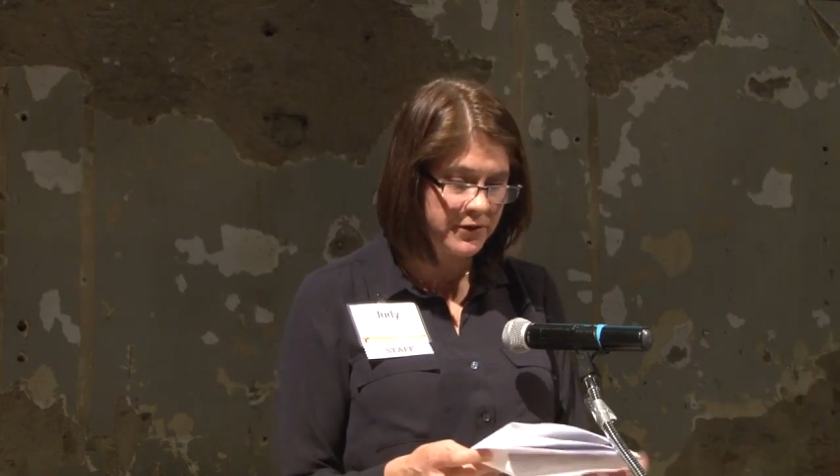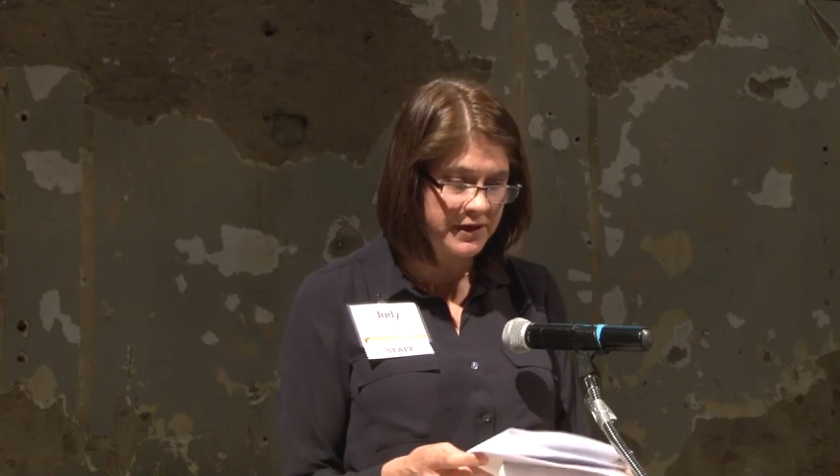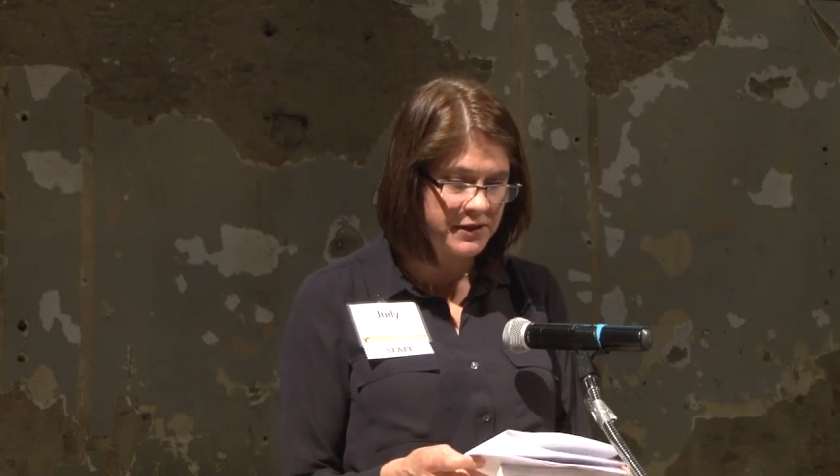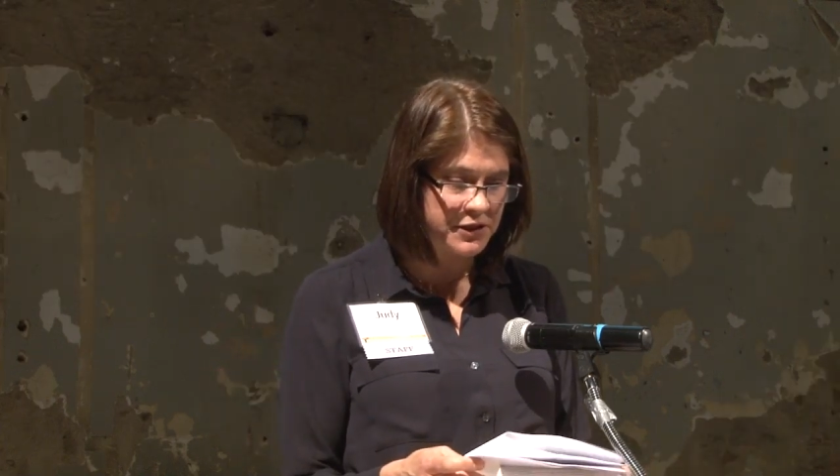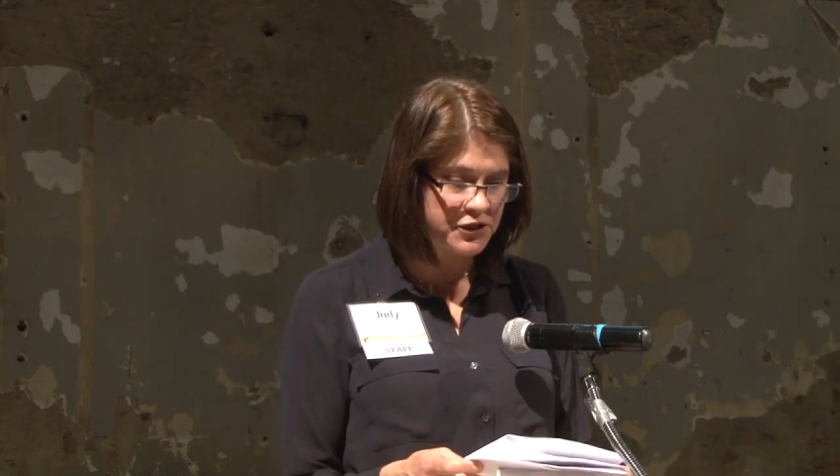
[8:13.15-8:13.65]
I
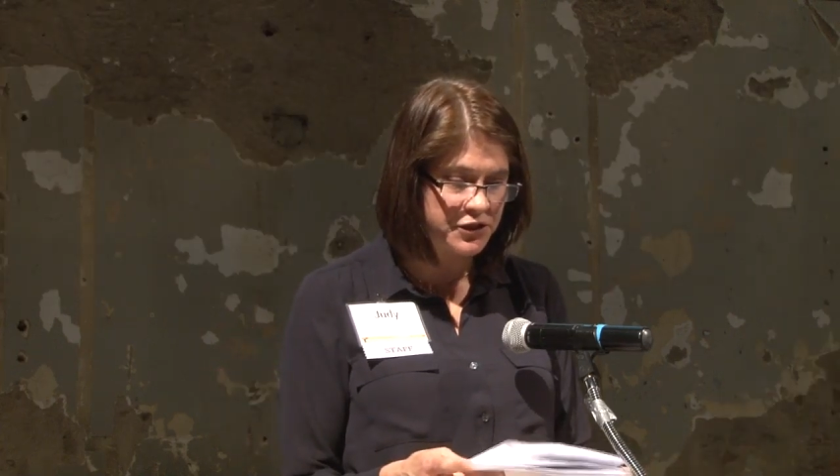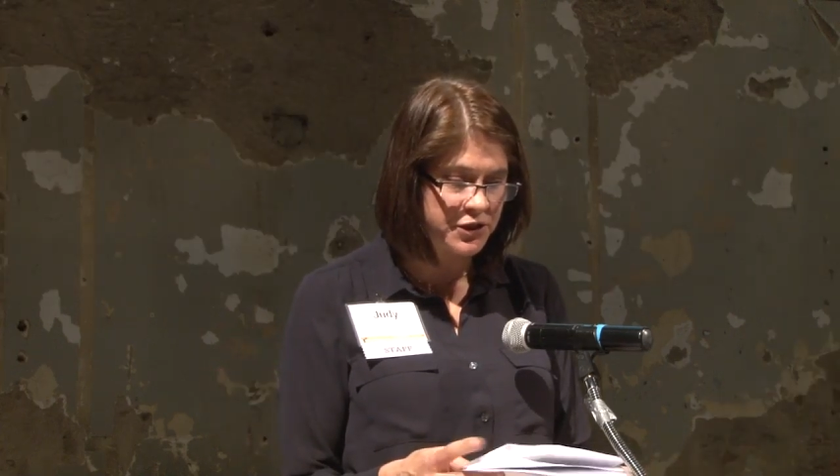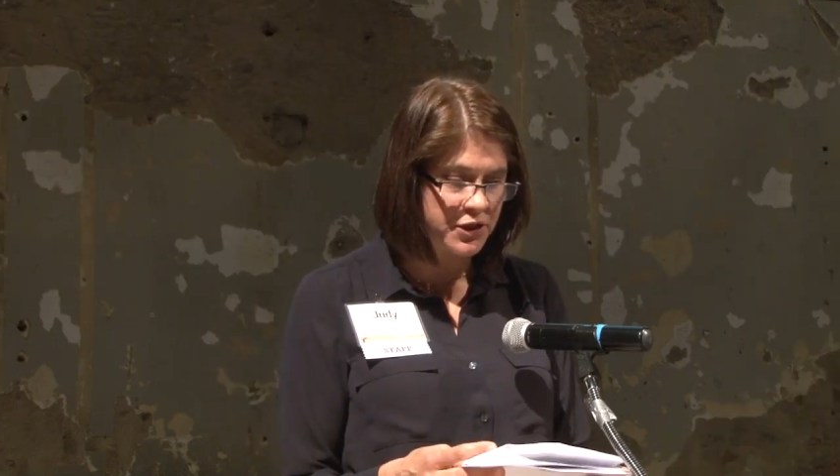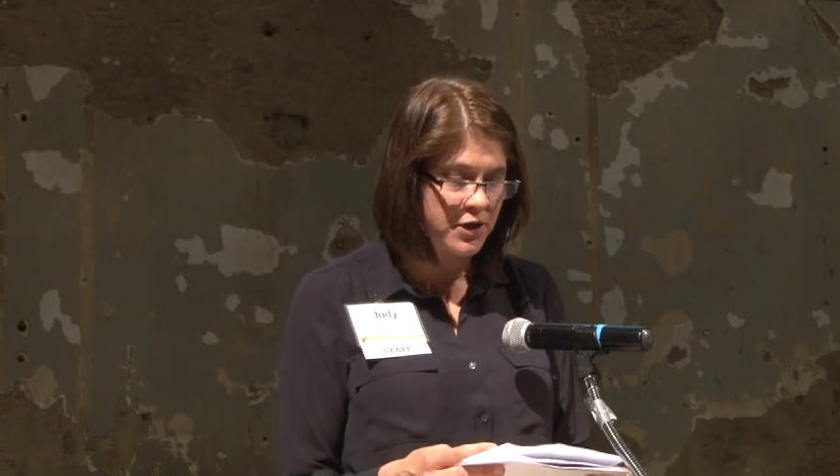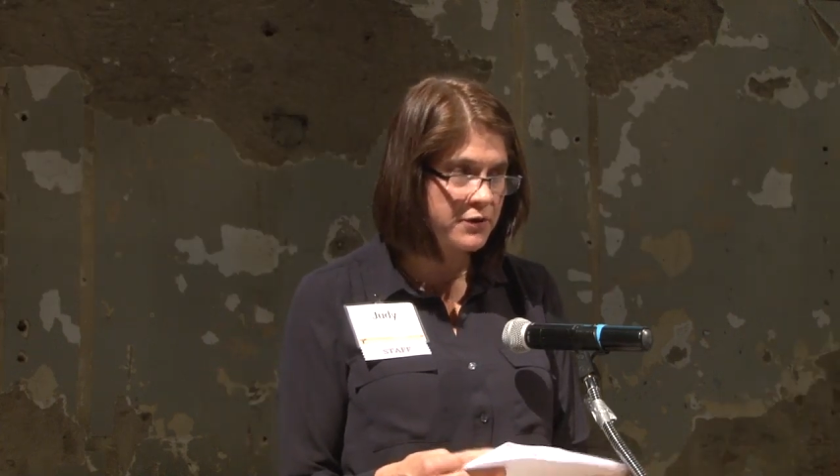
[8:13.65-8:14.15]
need you to
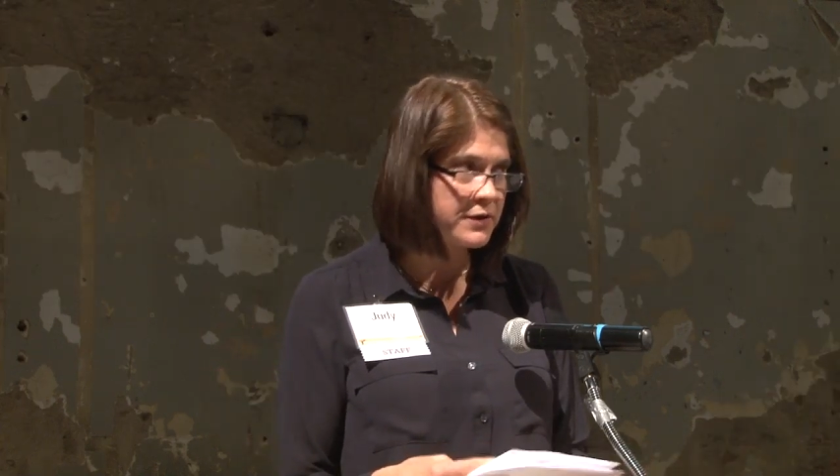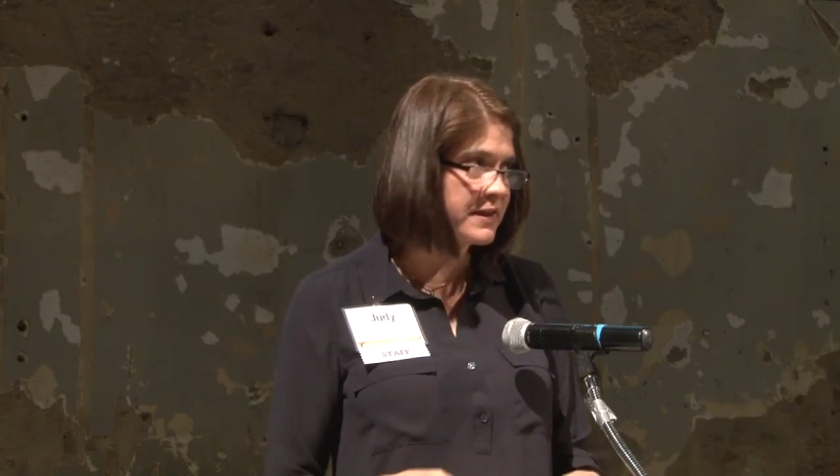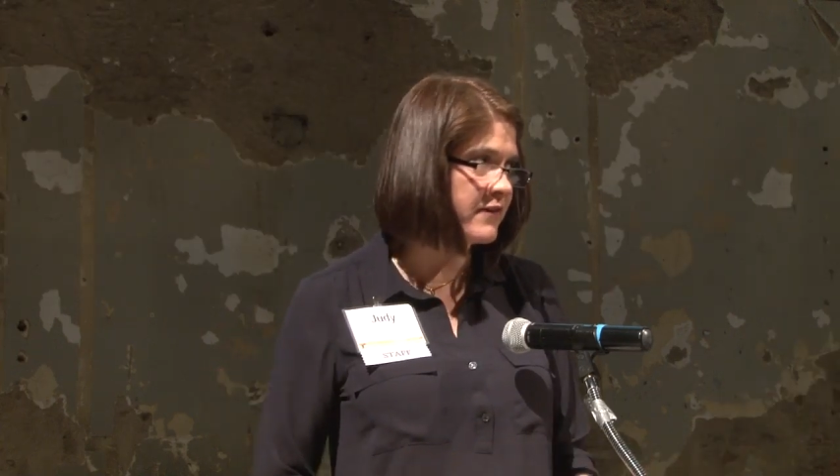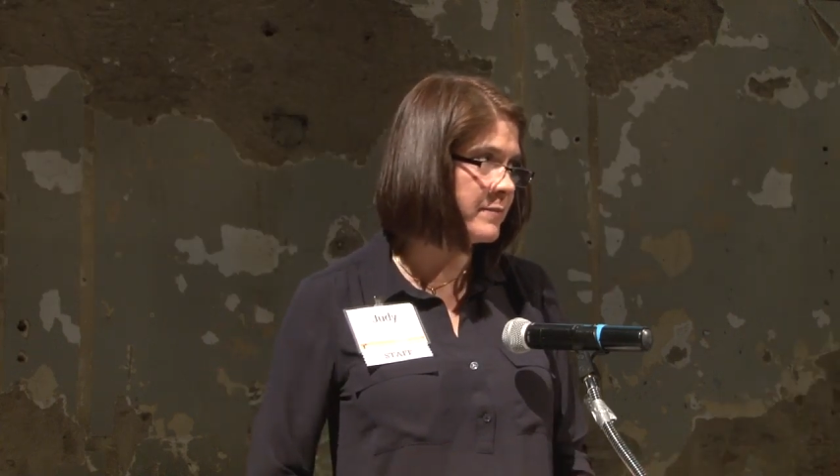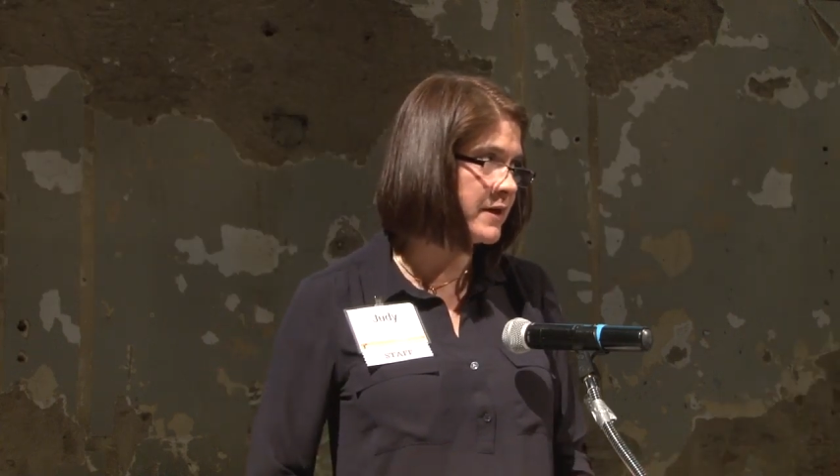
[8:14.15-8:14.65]
know that
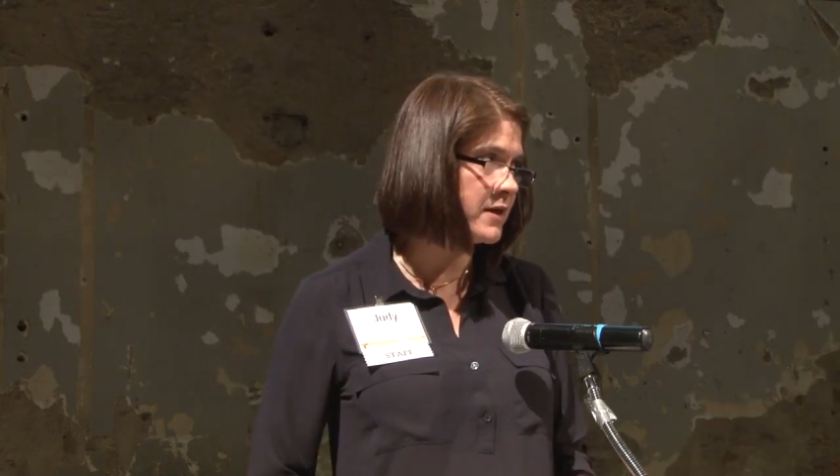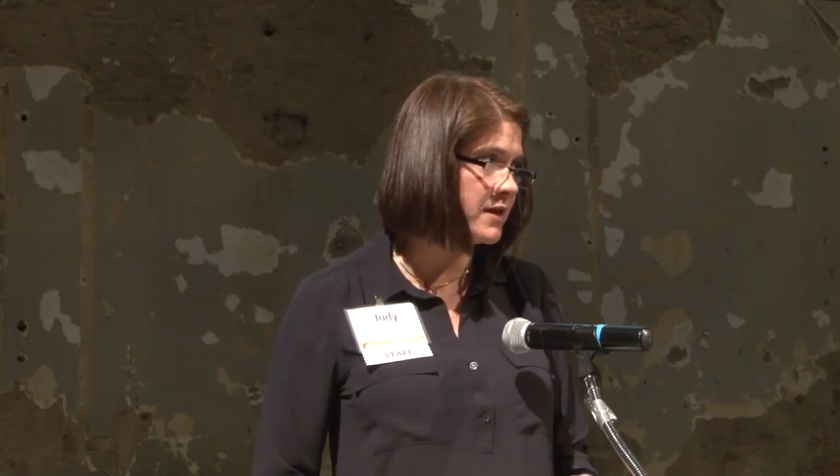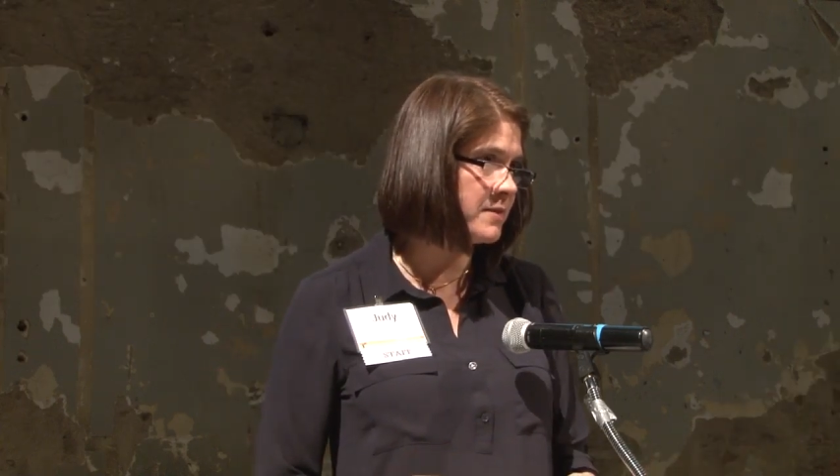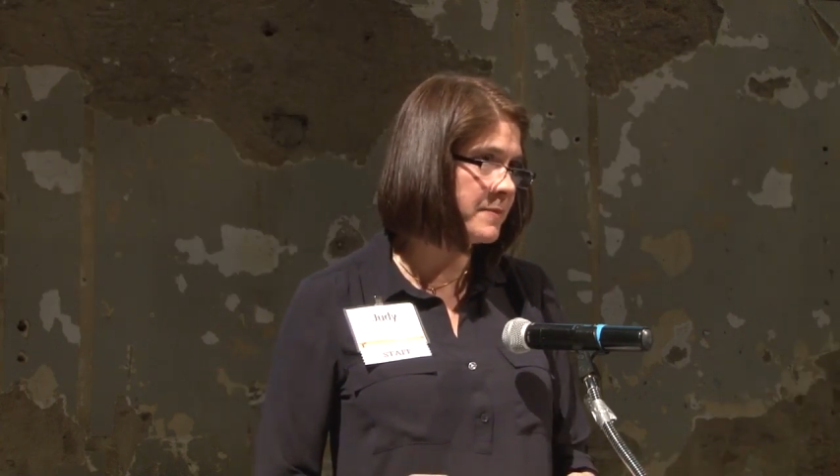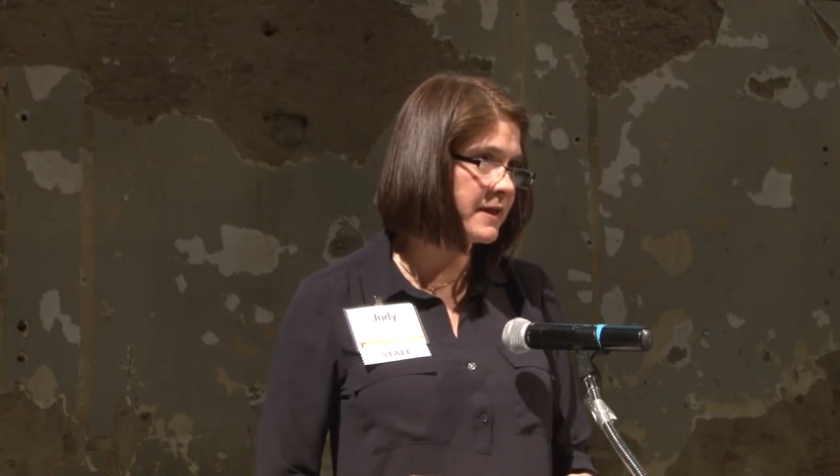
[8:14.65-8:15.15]
they've been on
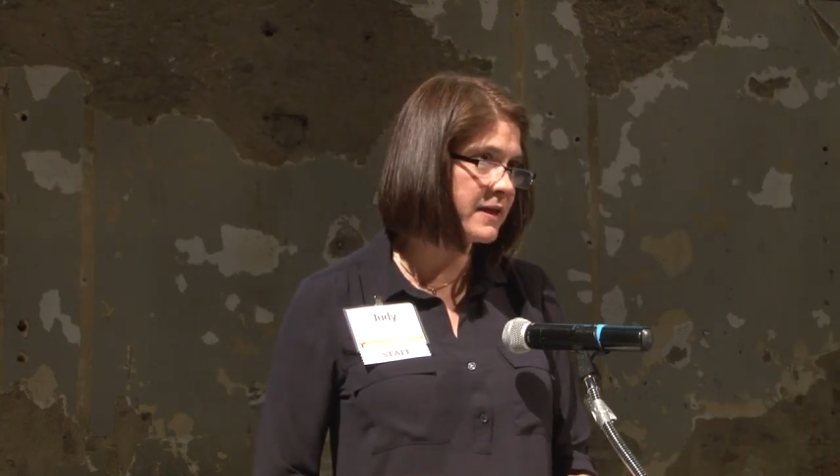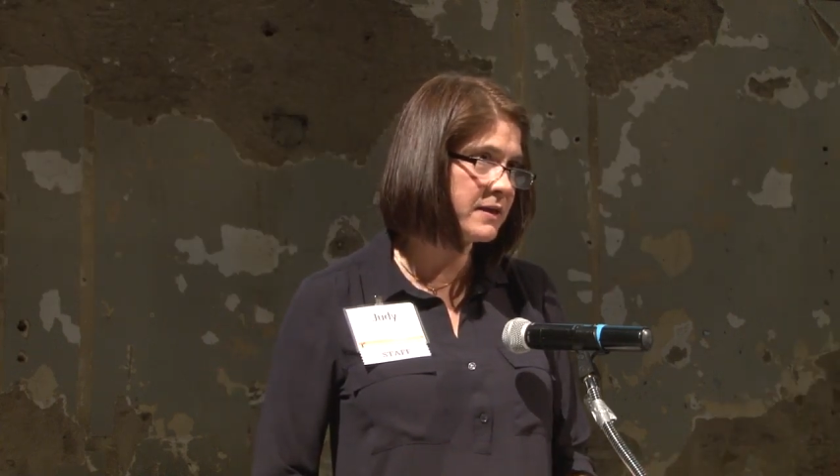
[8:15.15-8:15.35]
the picket